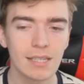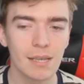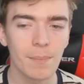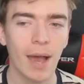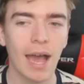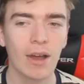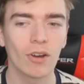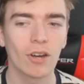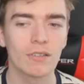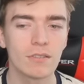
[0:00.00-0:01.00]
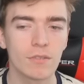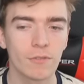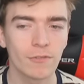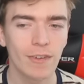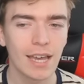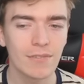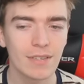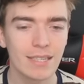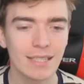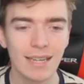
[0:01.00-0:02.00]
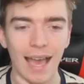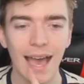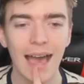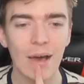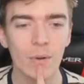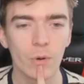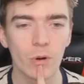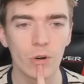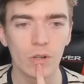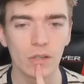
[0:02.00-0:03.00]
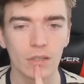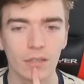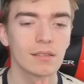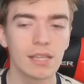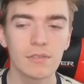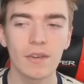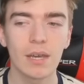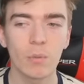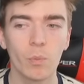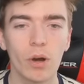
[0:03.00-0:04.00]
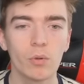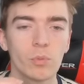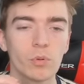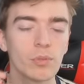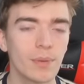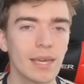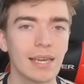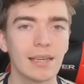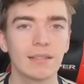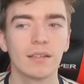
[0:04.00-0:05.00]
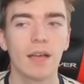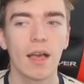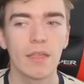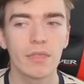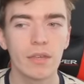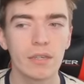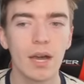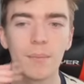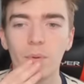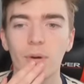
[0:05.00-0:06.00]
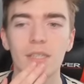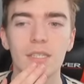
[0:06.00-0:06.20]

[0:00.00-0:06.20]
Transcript: is a parrot, five is an owl. Let's find out what will be the number one